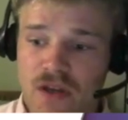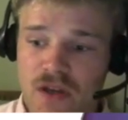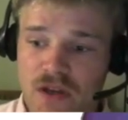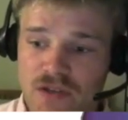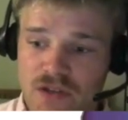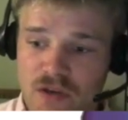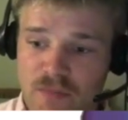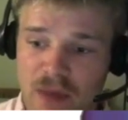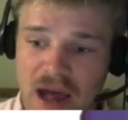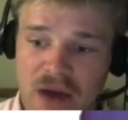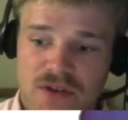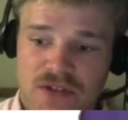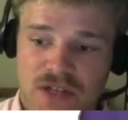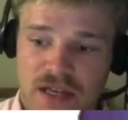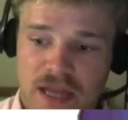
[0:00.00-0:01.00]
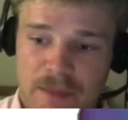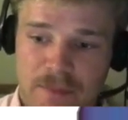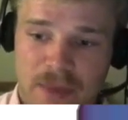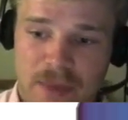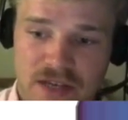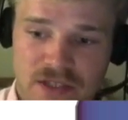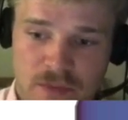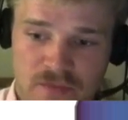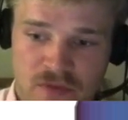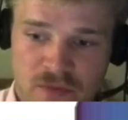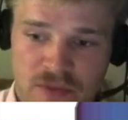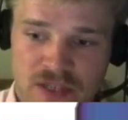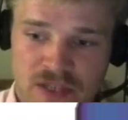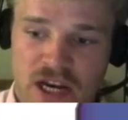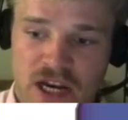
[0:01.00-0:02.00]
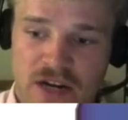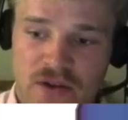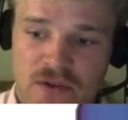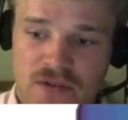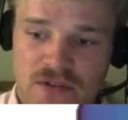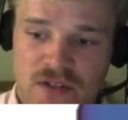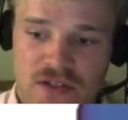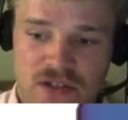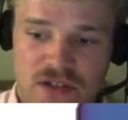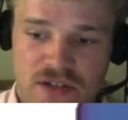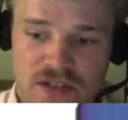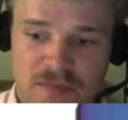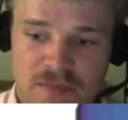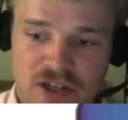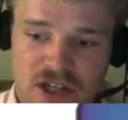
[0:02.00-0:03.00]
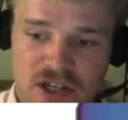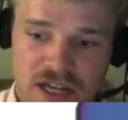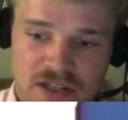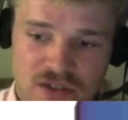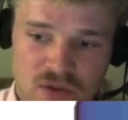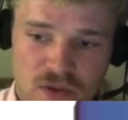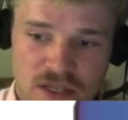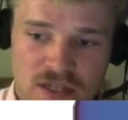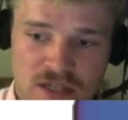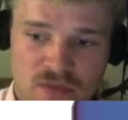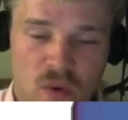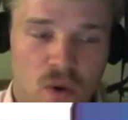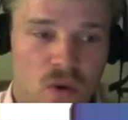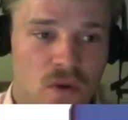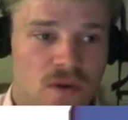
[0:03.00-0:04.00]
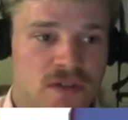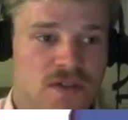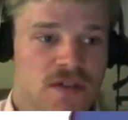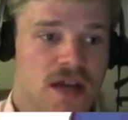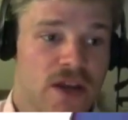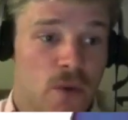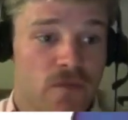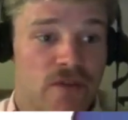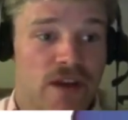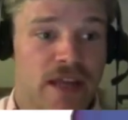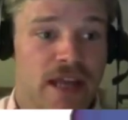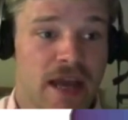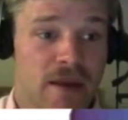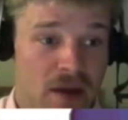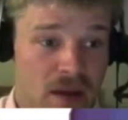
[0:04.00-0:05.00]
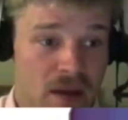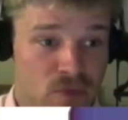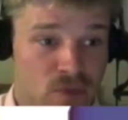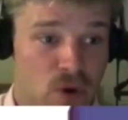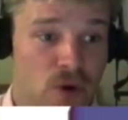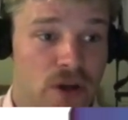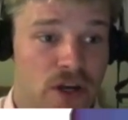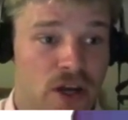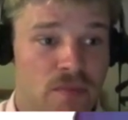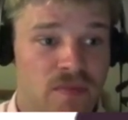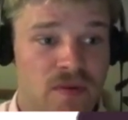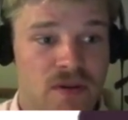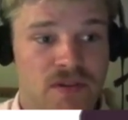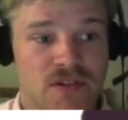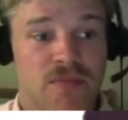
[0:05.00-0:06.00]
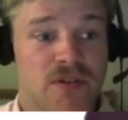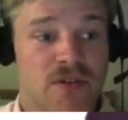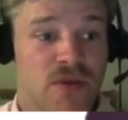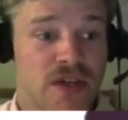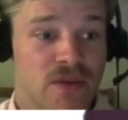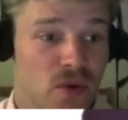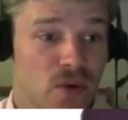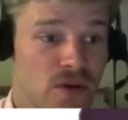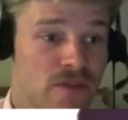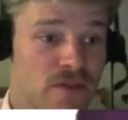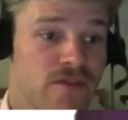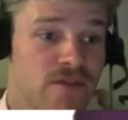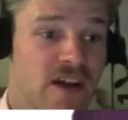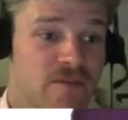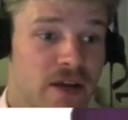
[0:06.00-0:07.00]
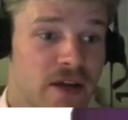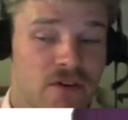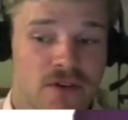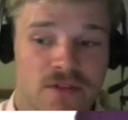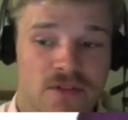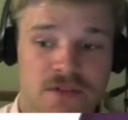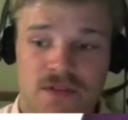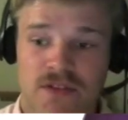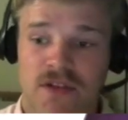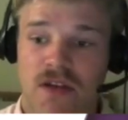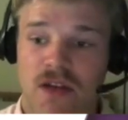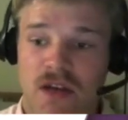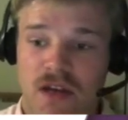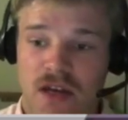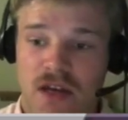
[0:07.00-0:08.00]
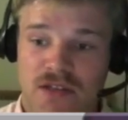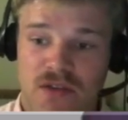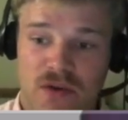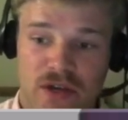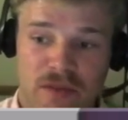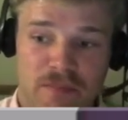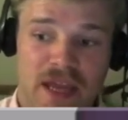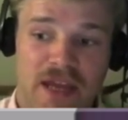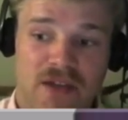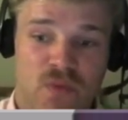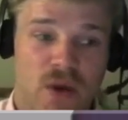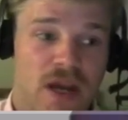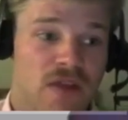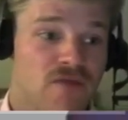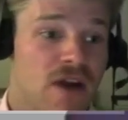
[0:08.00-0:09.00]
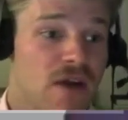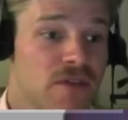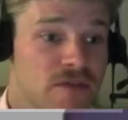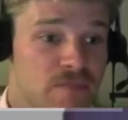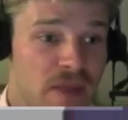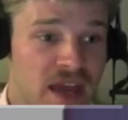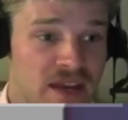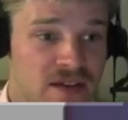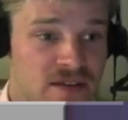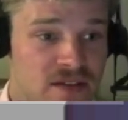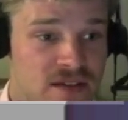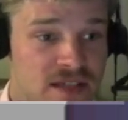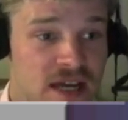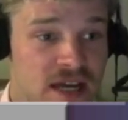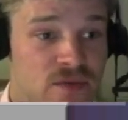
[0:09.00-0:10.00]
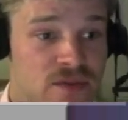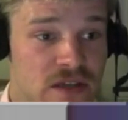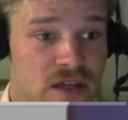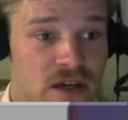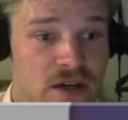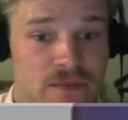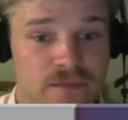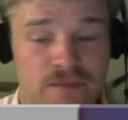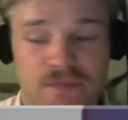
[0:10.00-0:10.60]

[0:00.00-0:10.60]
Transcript: So powder is going to get picked up from these channels and it's going to smash against all these walls and hopefully get broken up to between 1 and 5 microns so it can make its way around this bend and down to the lung.